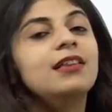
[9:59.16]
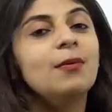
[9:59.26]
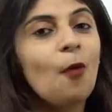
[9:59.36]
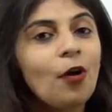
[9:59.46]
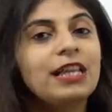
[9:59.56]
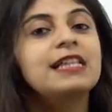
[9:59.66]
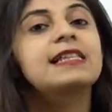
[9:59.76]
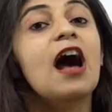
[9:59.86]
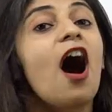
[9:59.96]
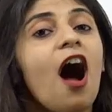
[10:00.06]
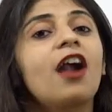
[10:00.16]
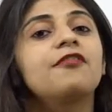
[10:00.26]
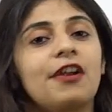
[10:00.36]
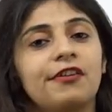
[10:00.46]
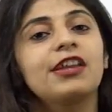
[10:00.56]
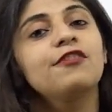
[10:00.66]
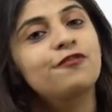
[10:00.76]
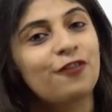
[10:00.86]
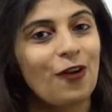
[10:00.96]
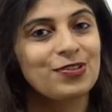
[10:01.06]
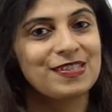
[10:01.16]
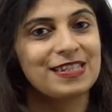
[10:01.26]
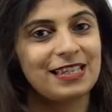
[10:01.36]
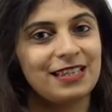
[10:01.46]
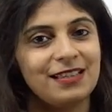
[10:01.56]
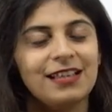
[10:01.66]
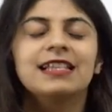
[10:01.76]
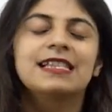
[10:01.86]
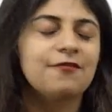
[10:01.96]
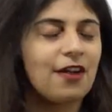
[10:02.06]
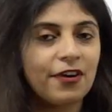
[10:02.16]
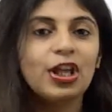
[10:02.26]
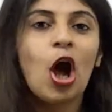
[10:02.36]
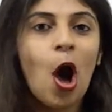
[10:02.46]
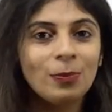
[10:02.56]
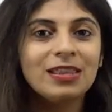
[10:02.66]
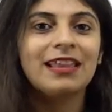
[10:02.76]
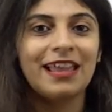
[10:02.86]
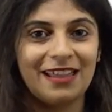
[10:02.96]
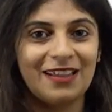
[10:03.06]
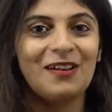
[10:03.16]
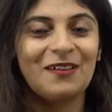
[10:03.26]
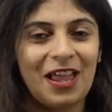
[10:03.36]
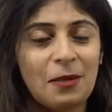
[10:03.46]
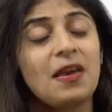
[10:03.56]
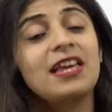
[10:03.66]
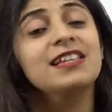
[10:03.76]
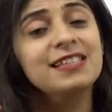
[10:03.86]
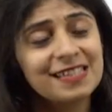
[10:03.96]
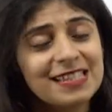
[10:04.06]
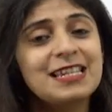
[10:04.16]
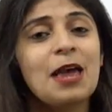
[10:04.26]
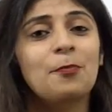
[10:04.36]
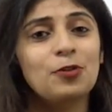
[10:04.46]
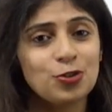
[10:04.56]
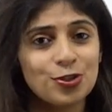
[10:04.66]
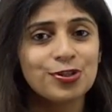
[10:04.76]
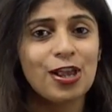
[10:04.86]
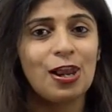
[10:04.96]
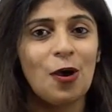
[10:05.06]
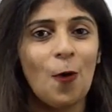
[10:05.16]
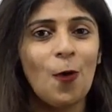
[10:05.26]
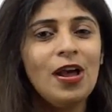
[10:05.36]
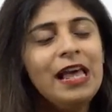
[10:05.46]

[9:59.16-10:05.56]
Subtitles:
the mornings are very frosty. It's a very common thing, okay? Because the temperatures are low,